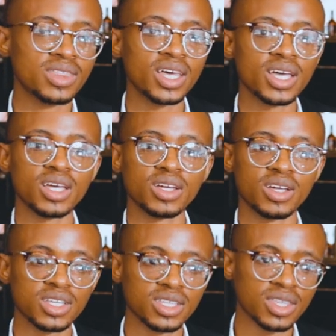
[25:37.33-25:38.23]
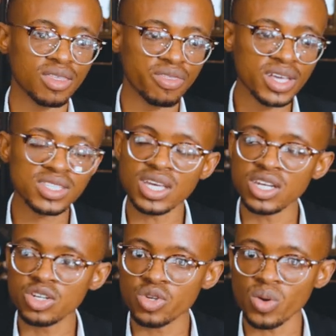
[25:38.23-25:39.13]
the things they
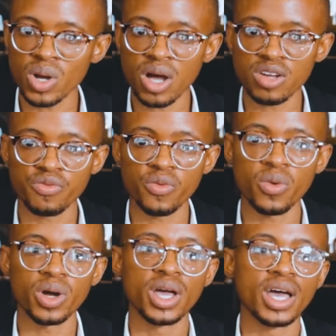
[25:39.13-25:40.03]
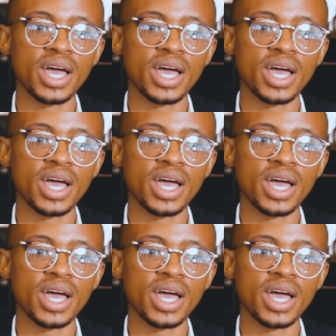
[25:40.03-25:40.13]
need to look out for,